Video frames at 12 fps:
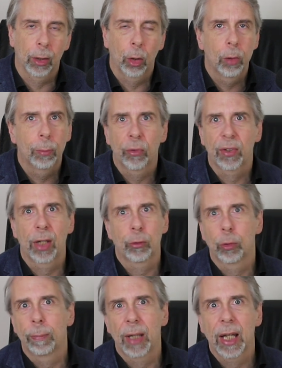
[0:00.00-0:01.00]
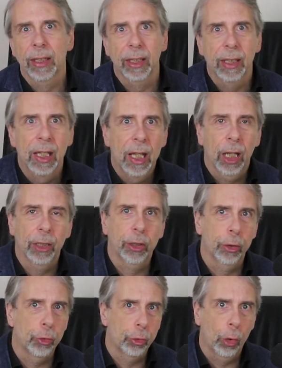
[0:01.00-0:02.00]
global central planning
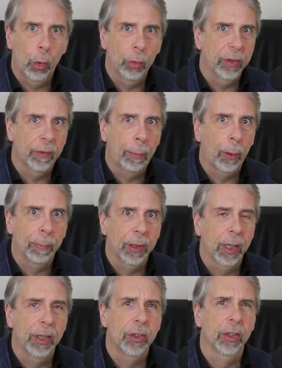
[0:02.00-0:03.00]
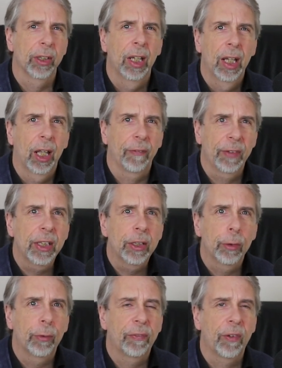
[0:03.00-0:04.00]
and control of a population, I
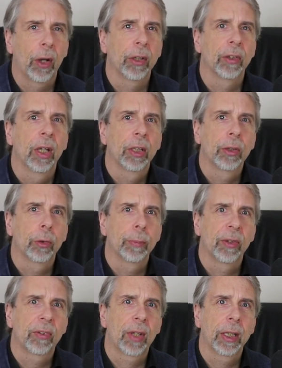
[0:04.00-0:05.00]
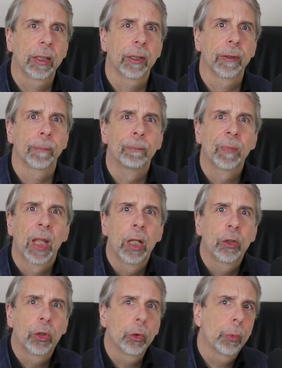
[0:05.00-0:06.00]
think you'll find you're mistaken.
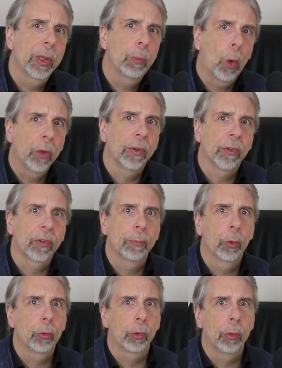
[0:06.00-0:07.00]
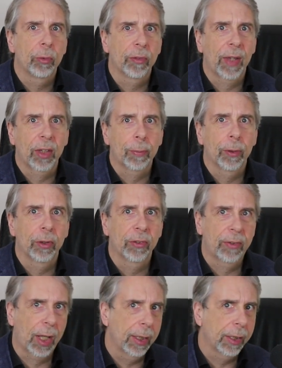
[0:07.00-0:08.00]
Do we want small groups of
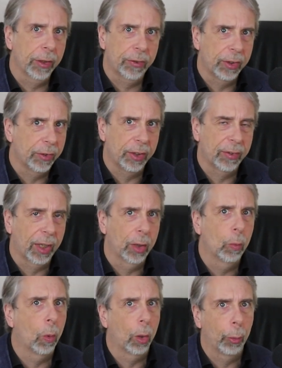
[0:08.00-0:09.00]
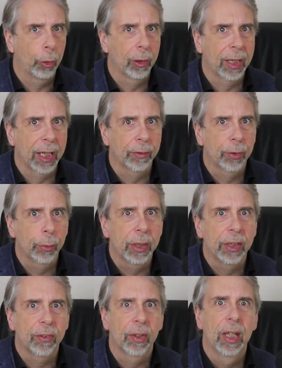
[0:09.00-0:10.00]
experts telling us in detail what we're allowed
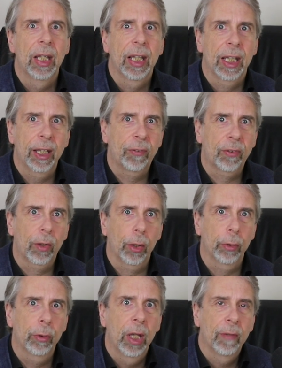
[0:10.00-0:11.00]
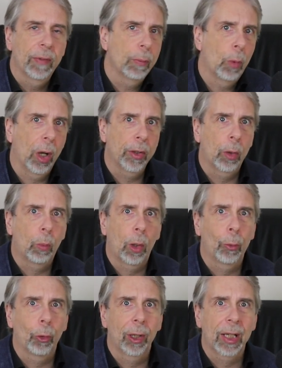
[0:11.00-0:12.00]
to eat? If so, then why not
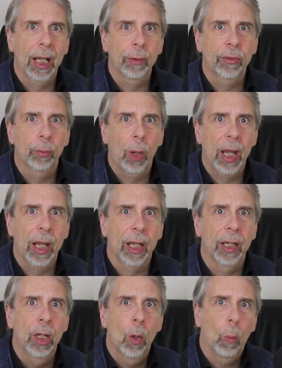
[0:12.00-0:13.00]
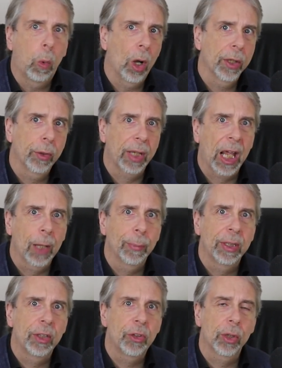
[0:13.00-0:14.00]
what we're allowed to wear? Why not how
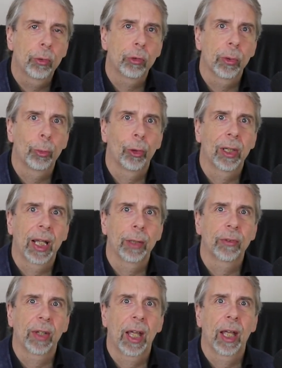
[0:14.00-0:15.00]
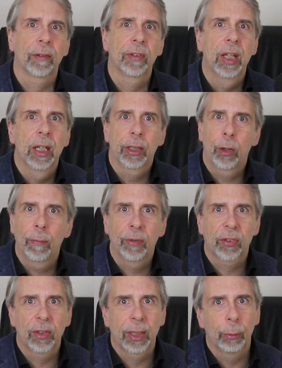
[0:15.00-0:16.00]
many children we're allowed to have? And
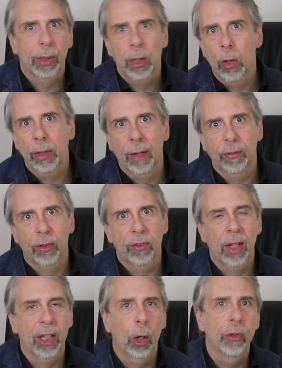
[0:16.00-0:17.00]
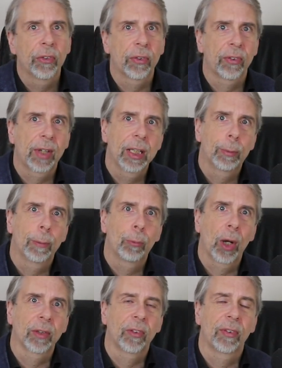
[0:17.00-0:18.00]
obviously we can't have unsustainable
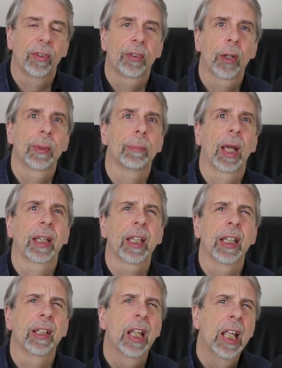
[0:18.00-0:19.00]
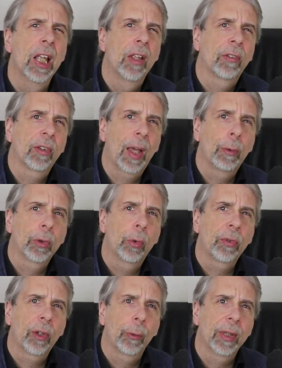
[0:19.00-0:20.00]
practices coming back in, so that would
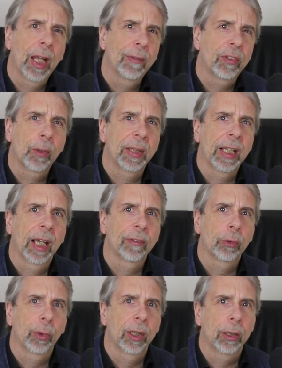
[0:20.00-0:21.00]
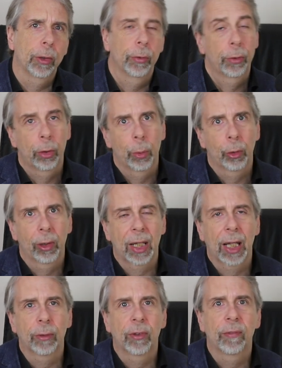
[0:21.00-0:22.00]
also inevitably have to include who we're
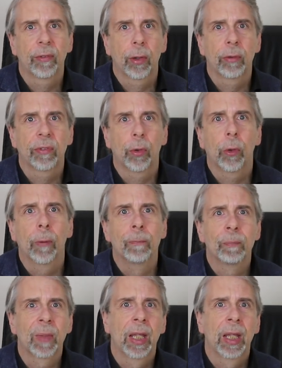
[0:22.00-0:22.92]
allowed to vote for.